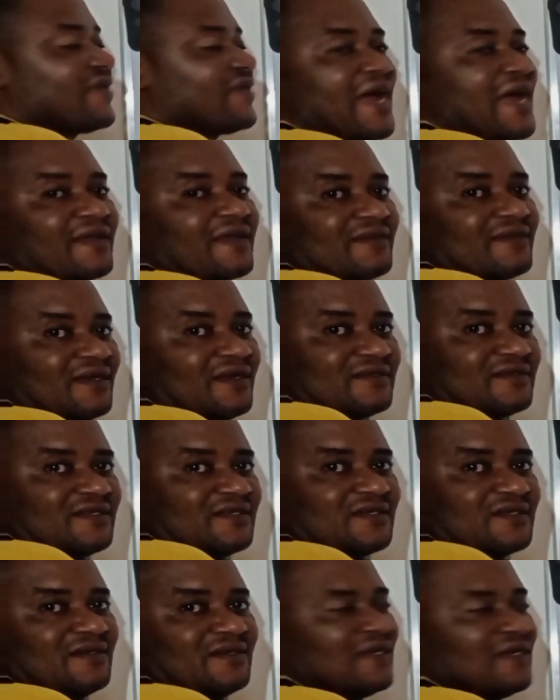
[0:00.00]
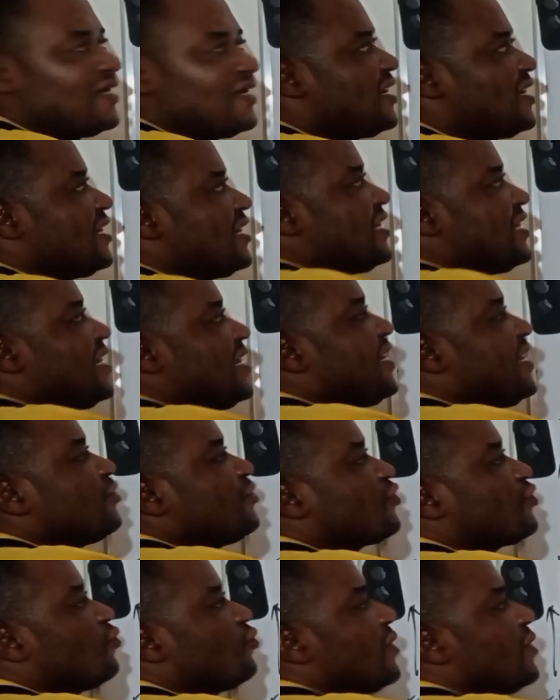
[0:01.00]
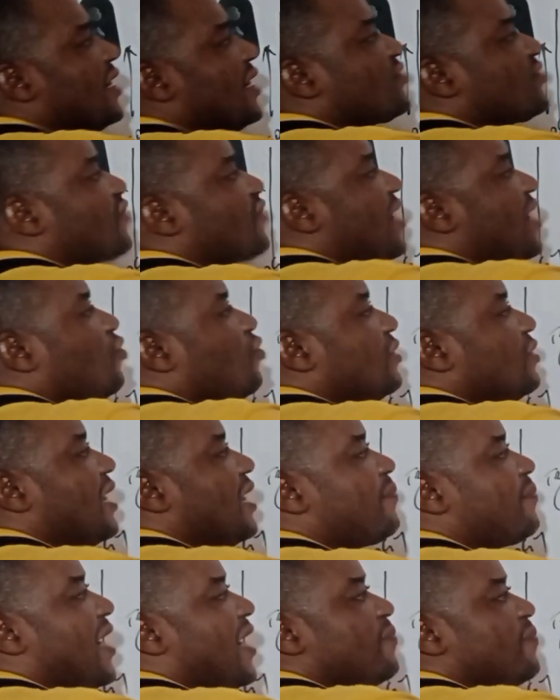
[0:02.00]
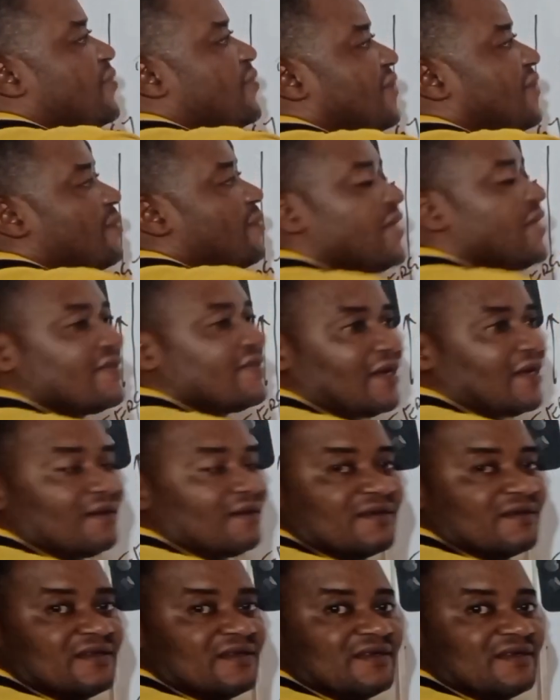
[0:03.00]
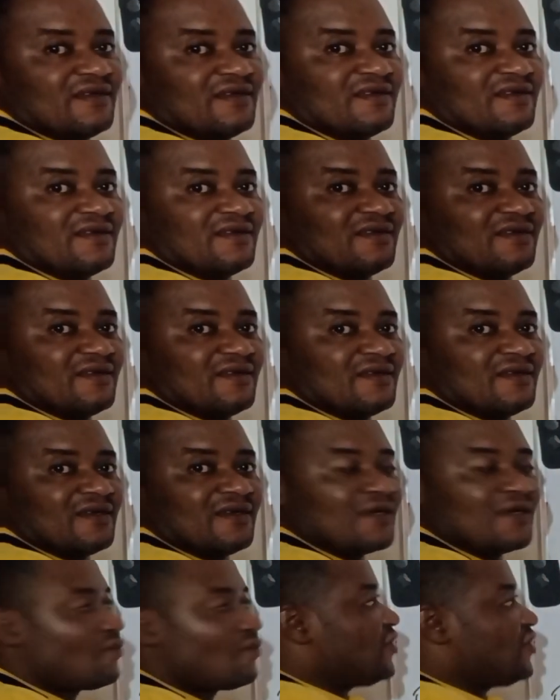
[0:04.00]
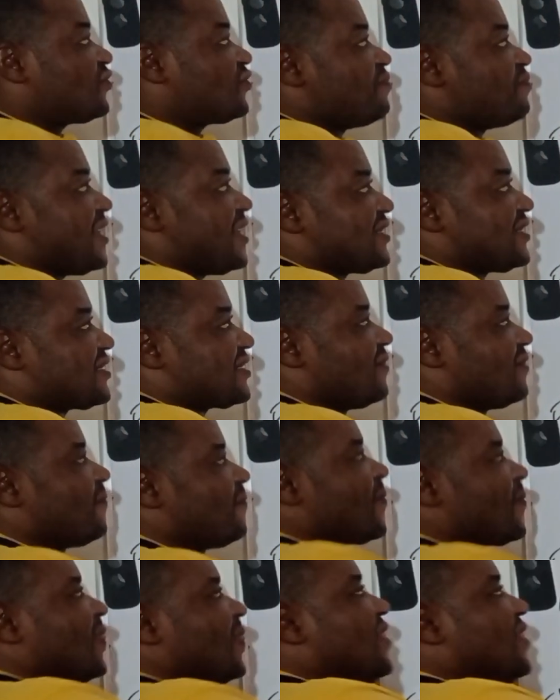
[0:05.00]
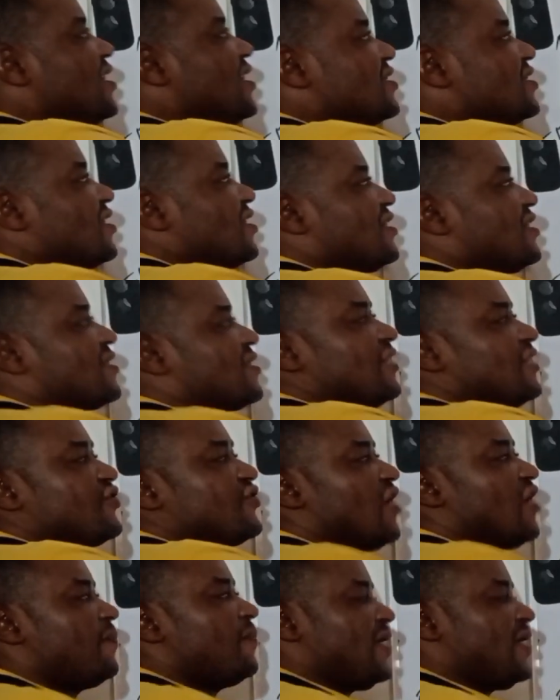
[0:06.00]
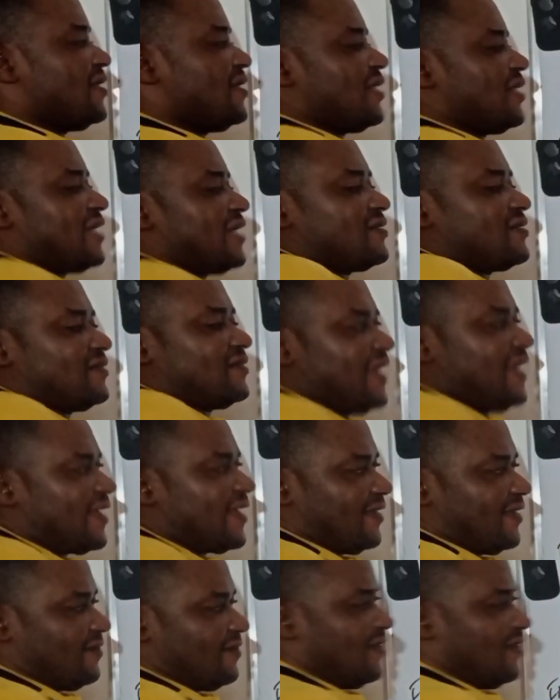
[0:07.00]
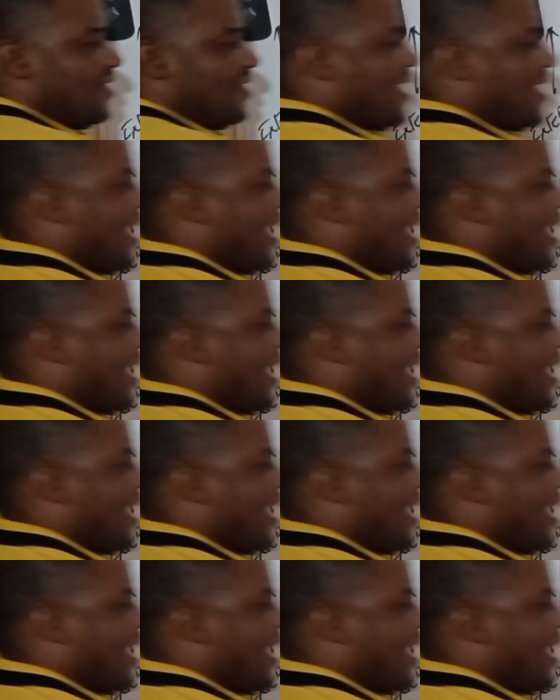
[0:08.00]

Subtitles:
reactants into a trigonal bipyramidal, which means this is the shape it has taken